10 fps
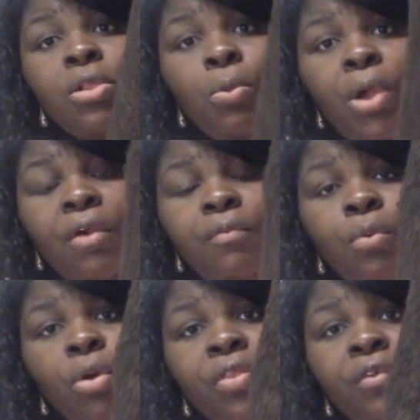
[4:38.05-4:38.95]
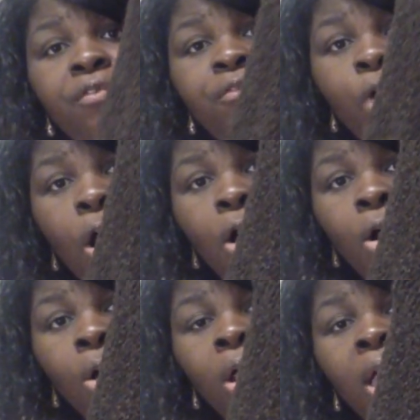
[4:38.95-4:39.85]
to wear for the
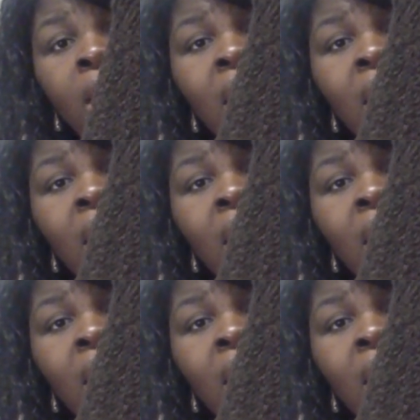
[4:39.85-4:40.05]
fall.